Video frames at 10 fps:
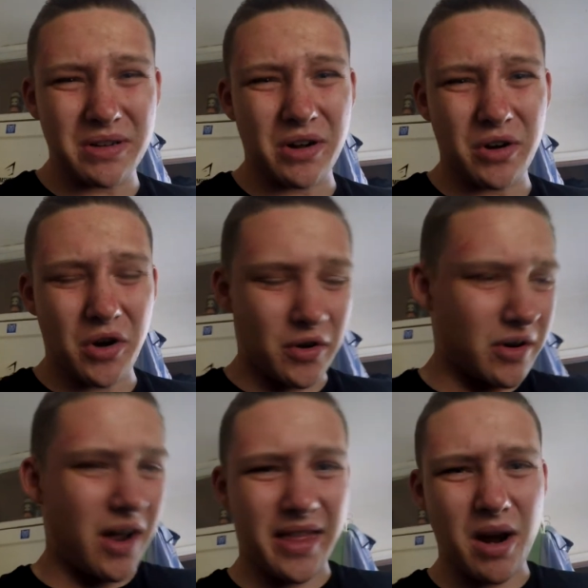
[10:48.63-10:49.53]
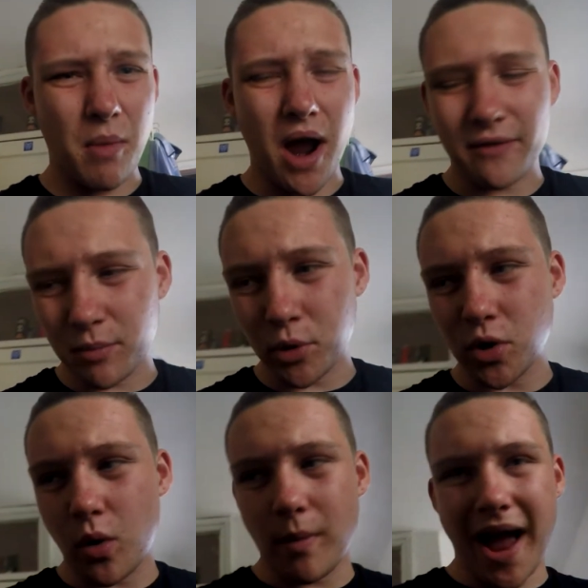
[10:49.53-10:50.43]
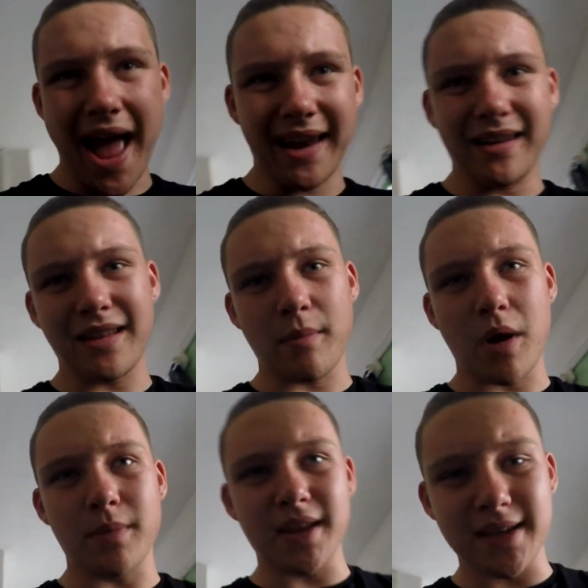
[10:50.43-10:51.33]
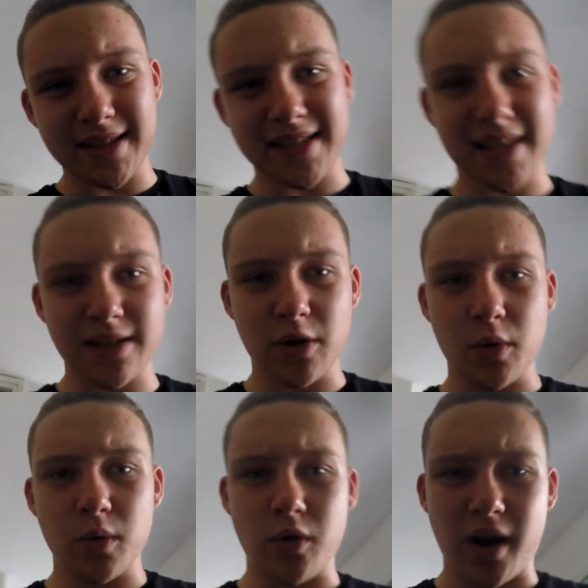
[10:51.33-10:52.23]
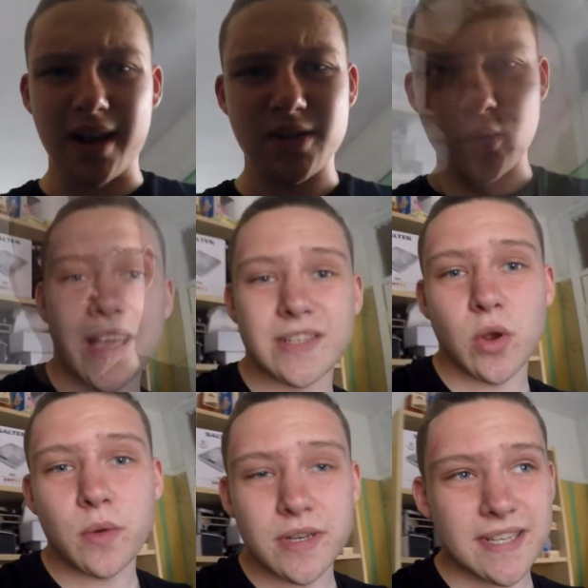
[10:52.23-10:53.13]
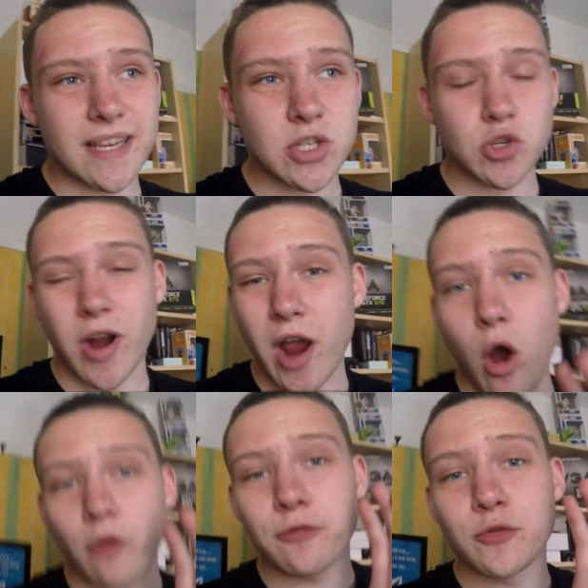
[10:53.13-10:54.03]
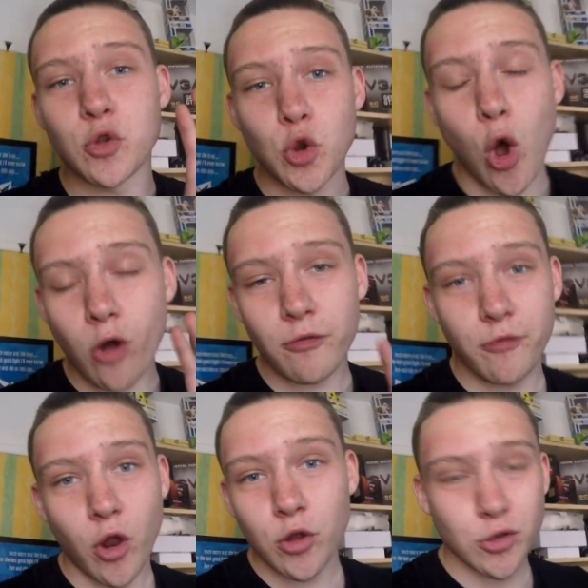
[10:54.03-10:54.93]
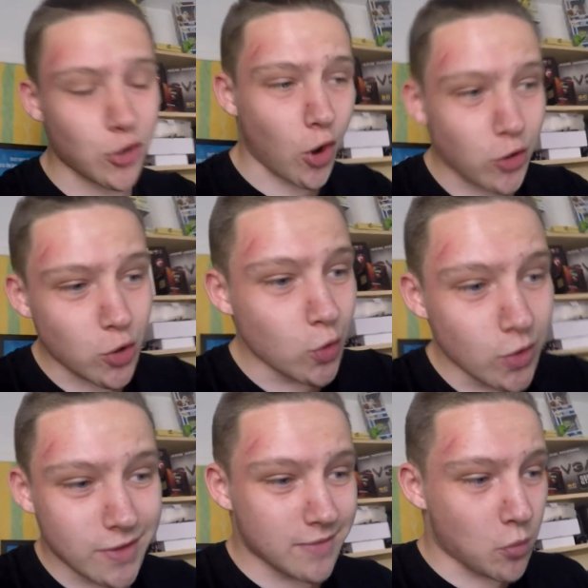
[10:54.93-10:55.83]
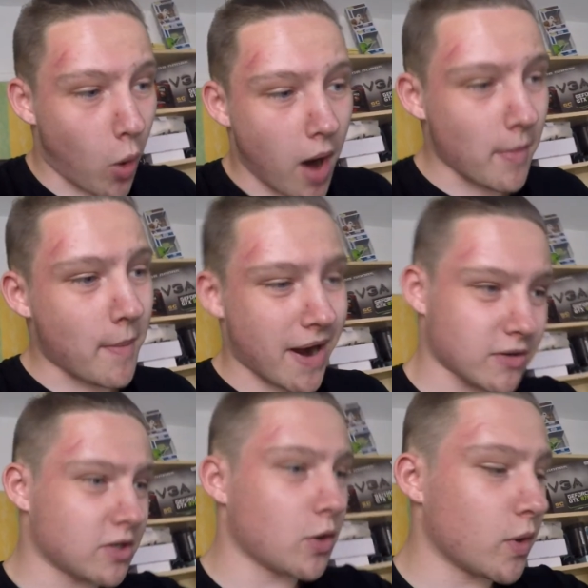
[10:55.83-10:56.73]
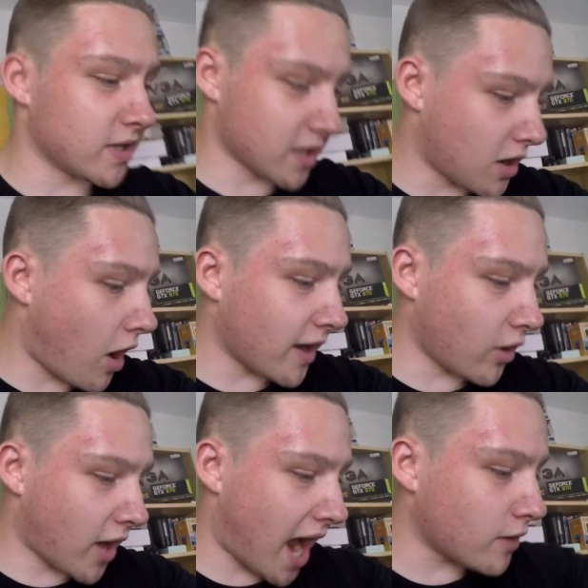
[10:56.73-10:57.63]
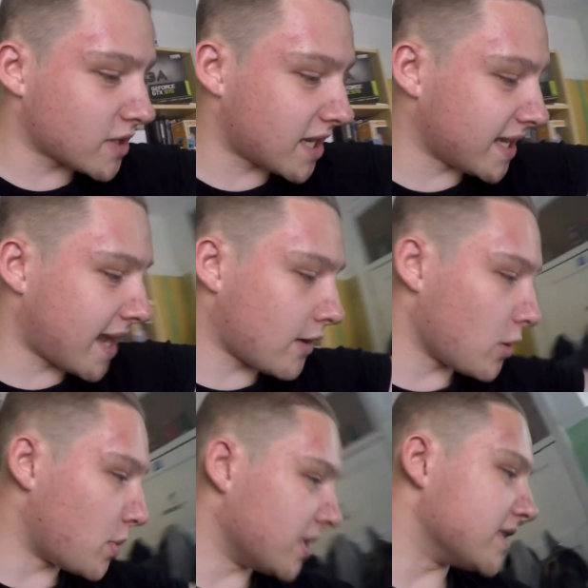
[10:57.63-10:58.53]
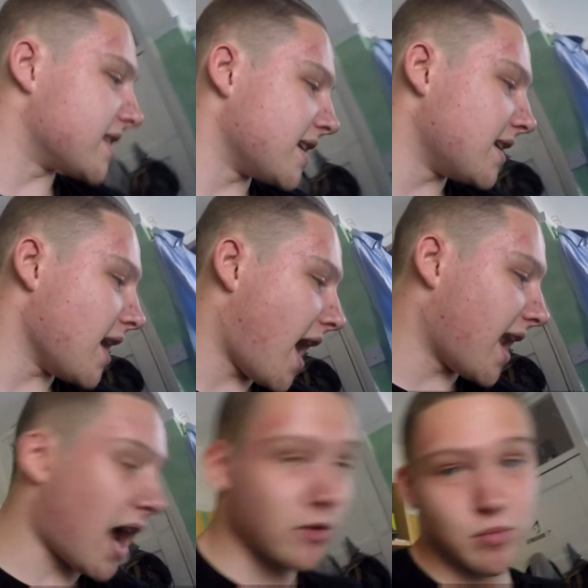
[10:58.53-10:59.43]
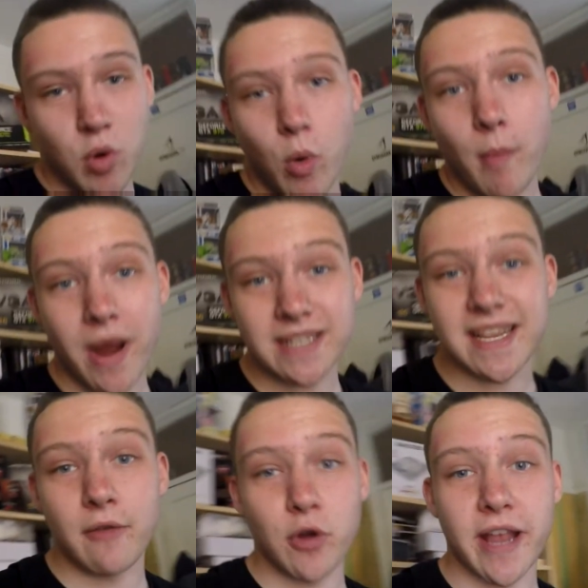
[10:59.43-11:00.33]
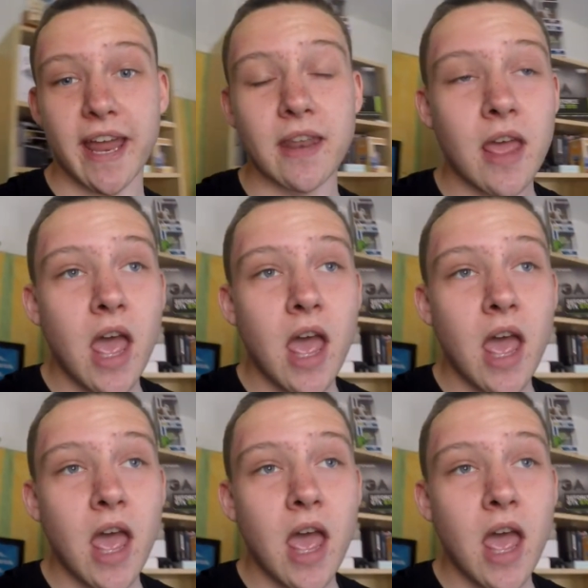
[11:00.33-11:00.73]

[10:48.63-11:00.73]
Oh God, I think I might have to put you on my head. That might be the easiest thing to do. All right, let's do okay, that. So I'm going to say it straight off. Do not follow, do not use what I'm about to do as a guide on how to clean out your P C and how to put one back together again.